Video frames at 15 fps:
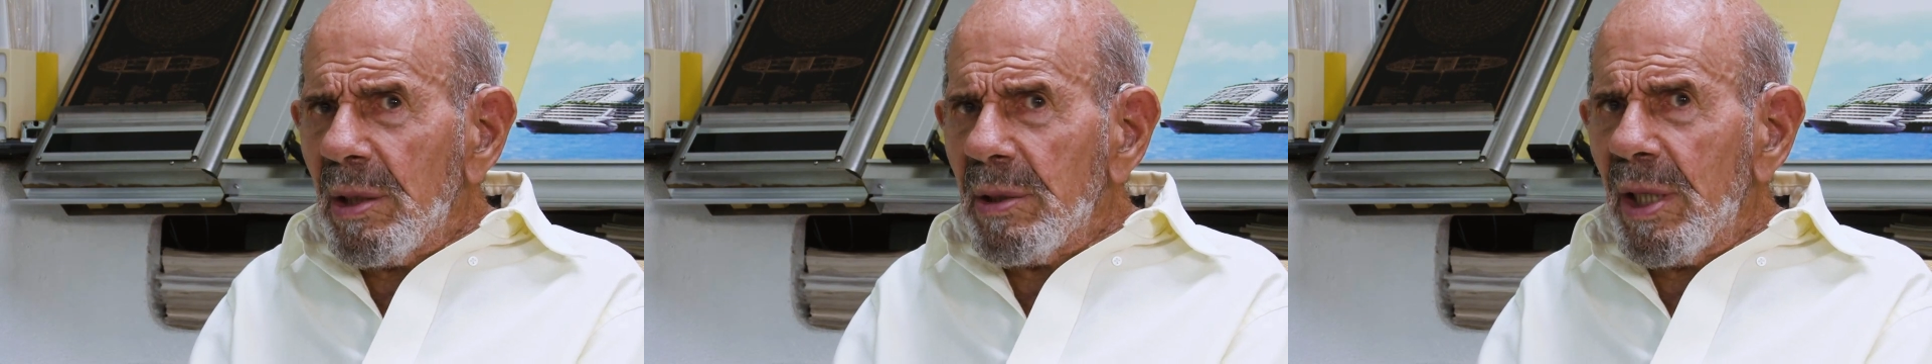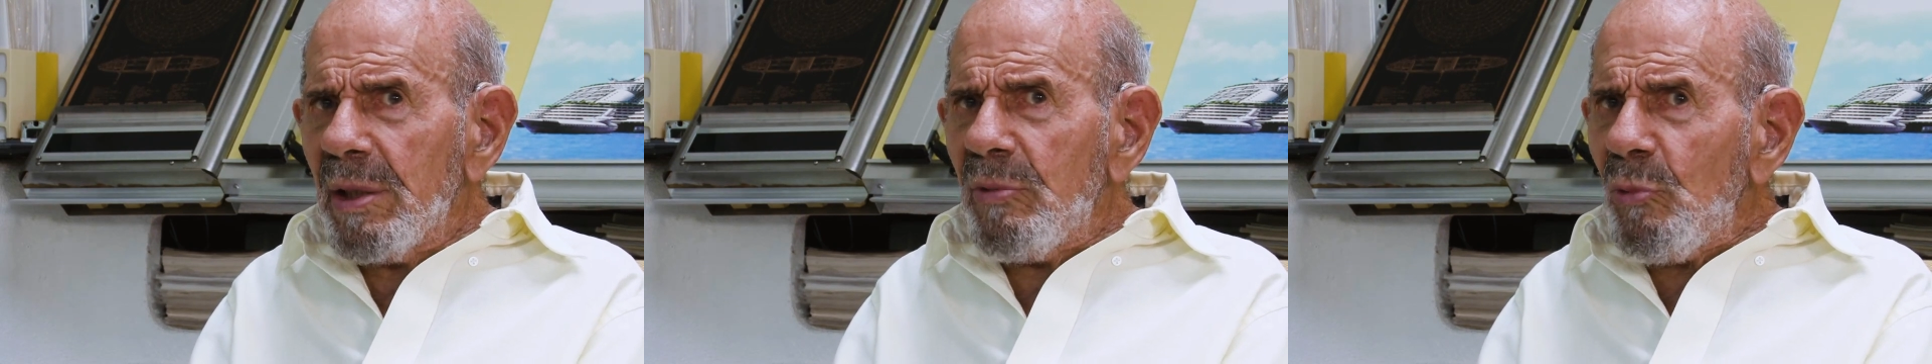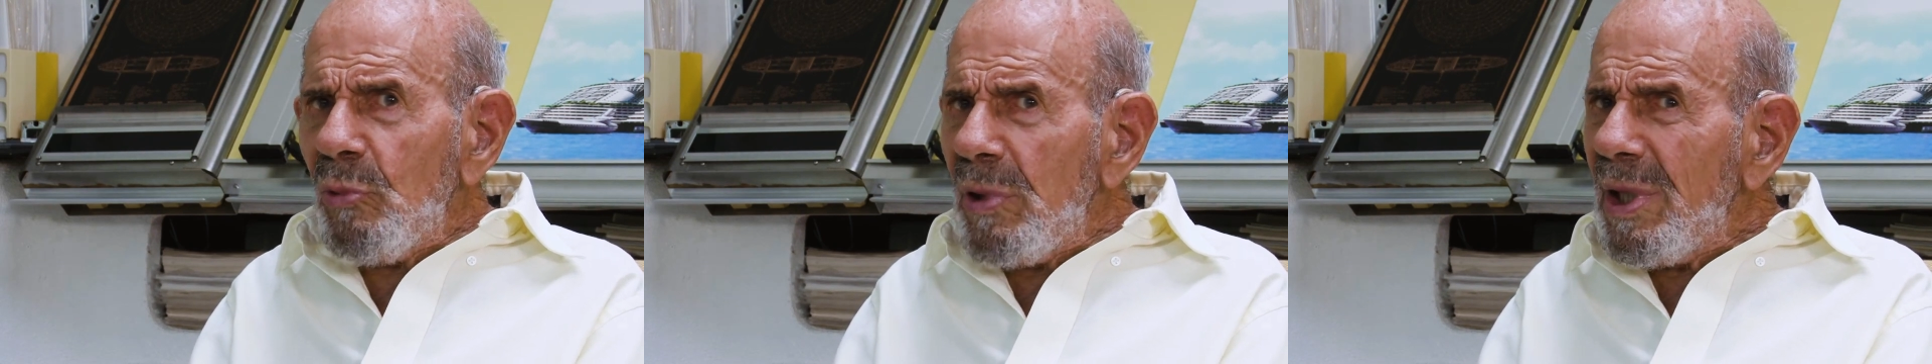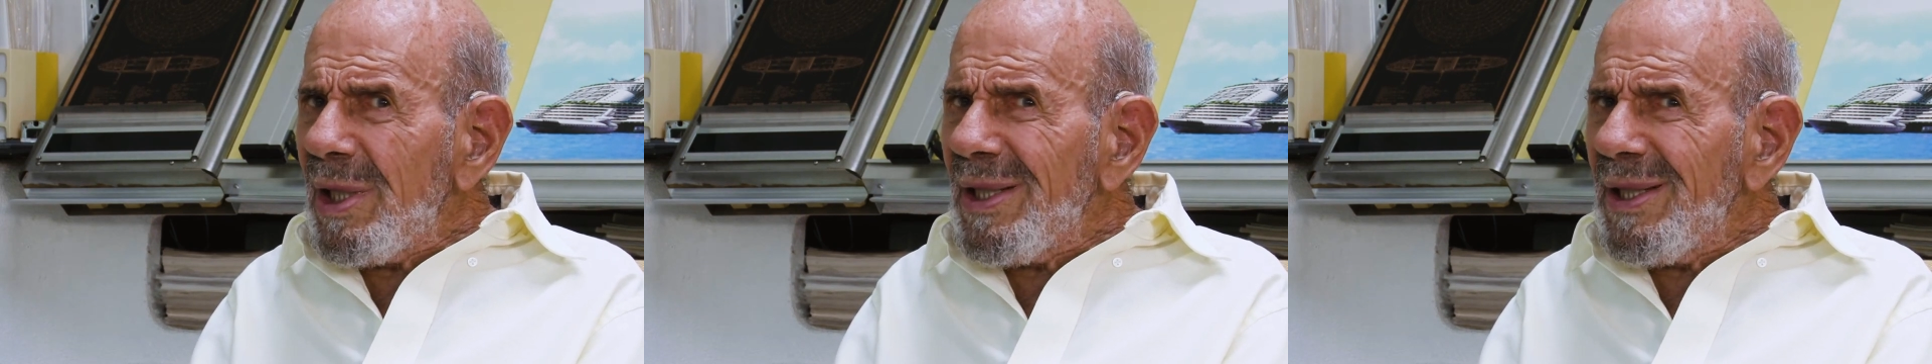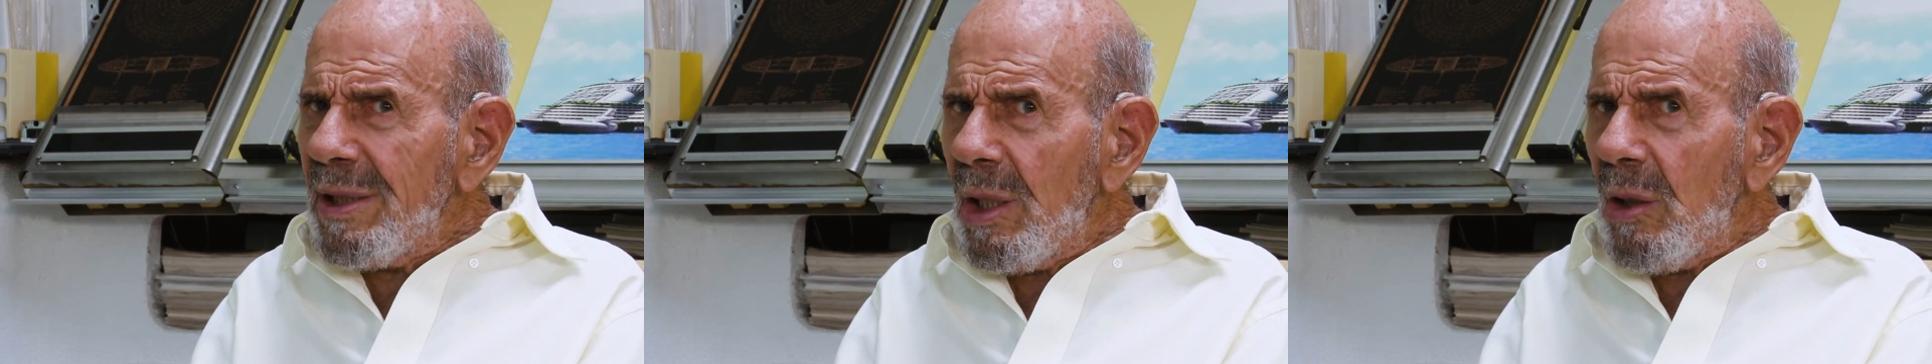that
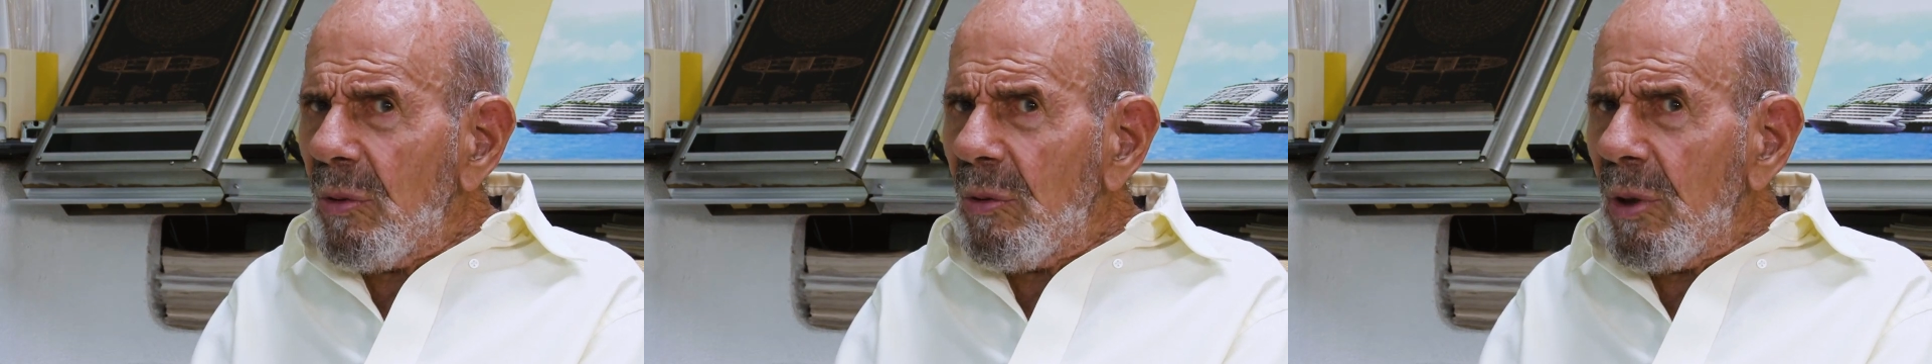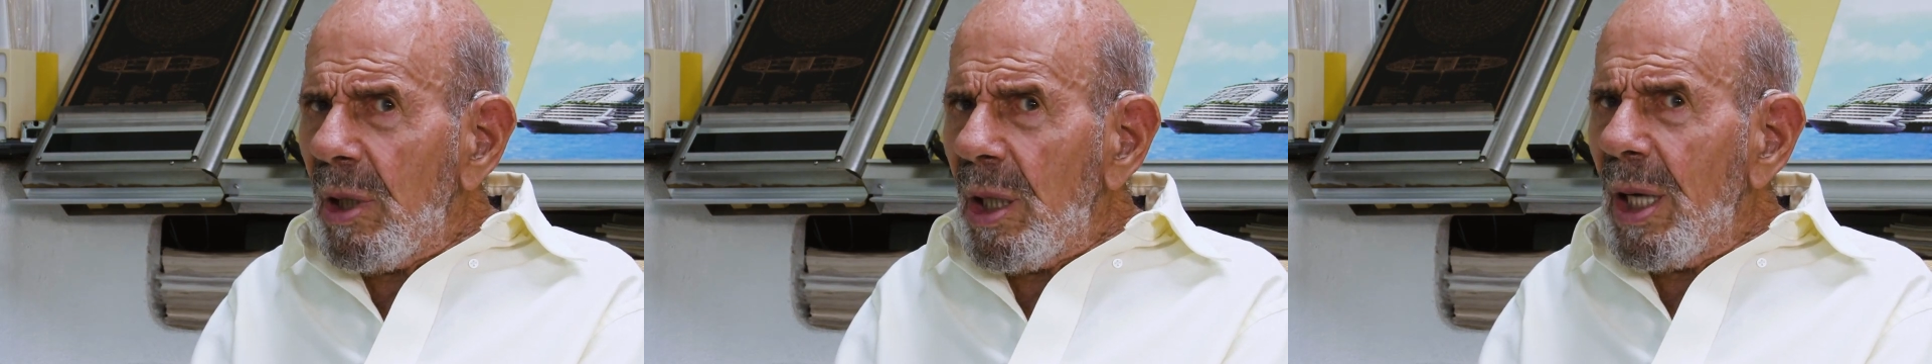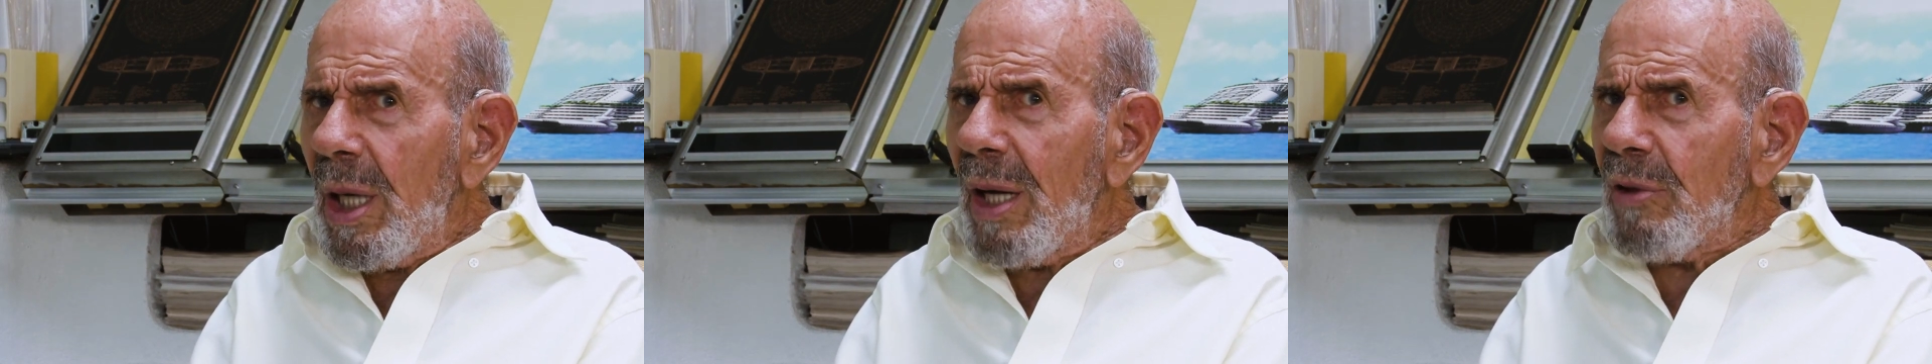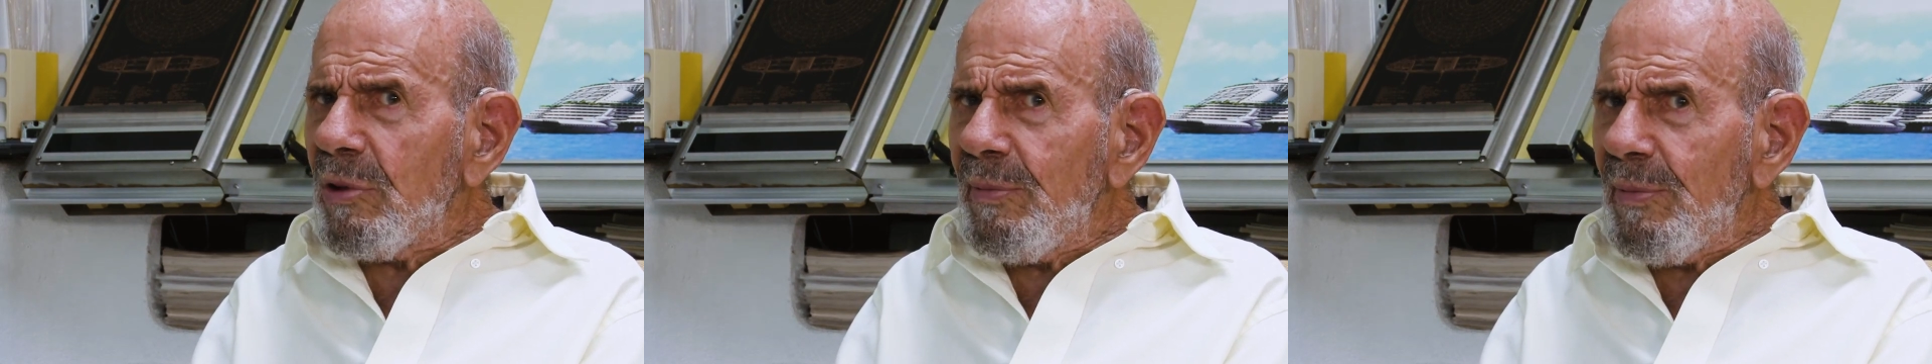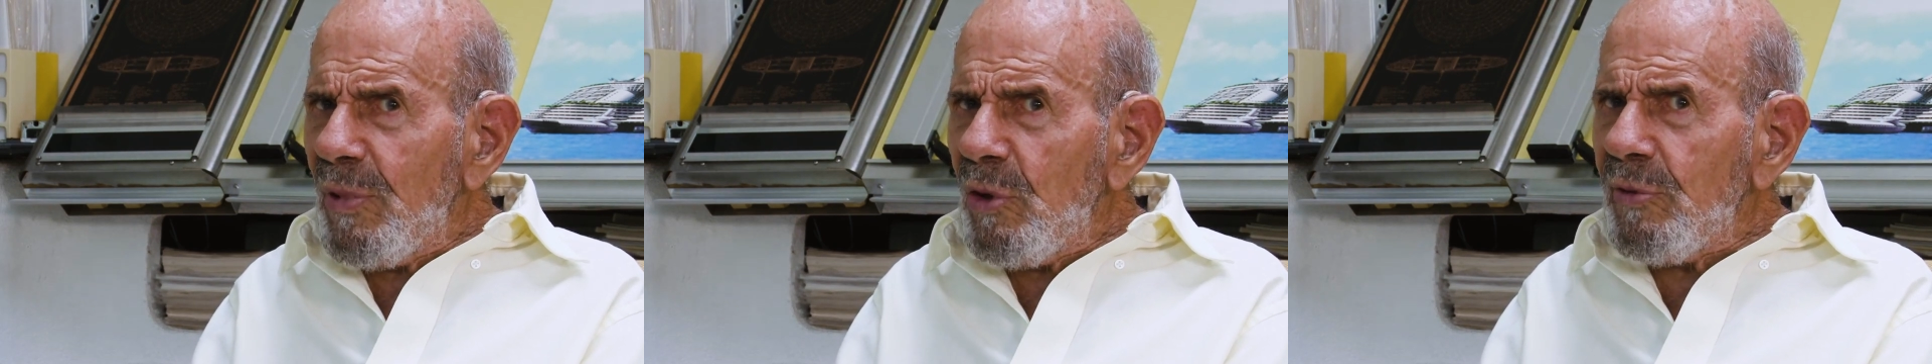really know how
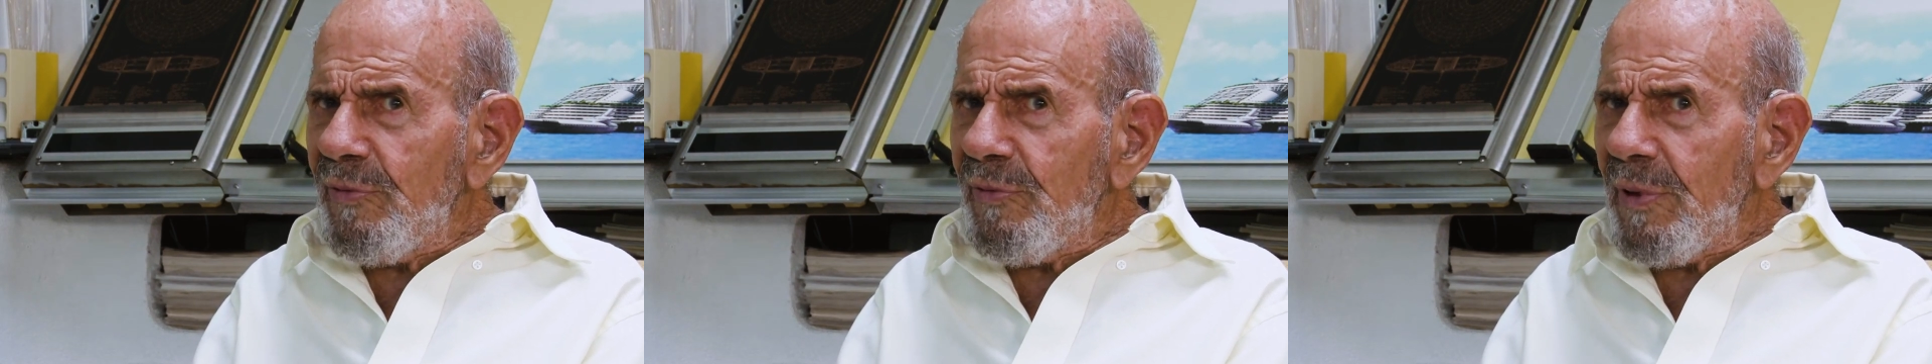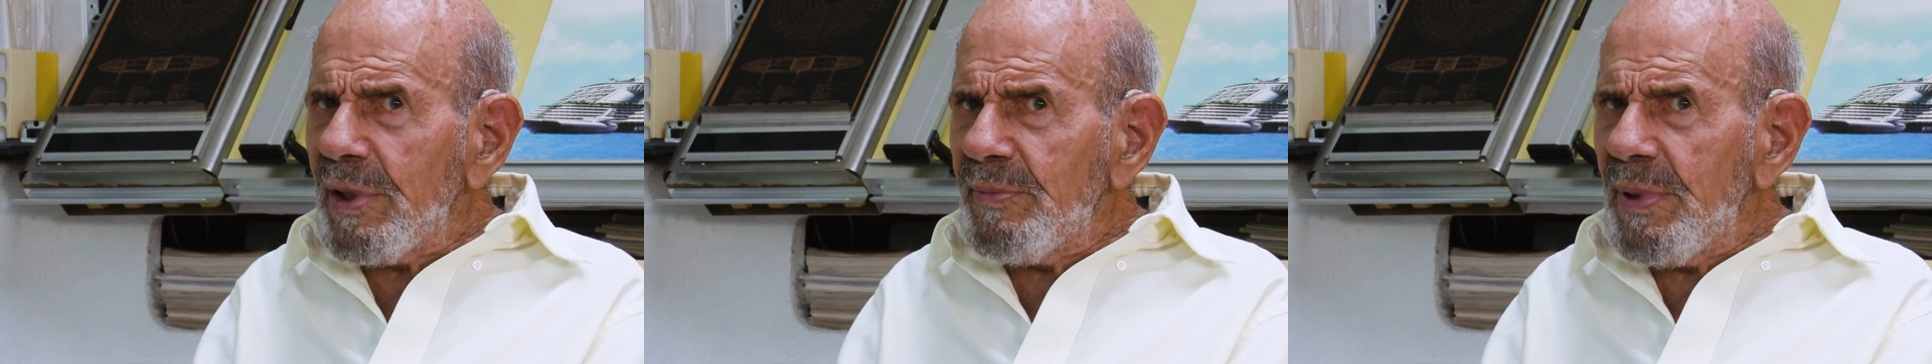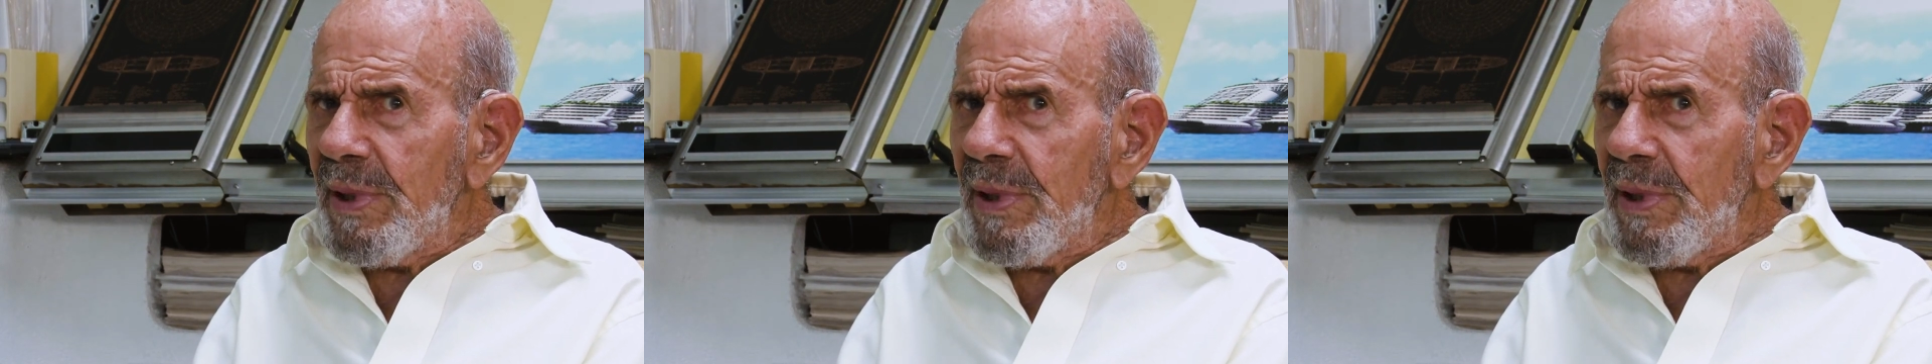to motivate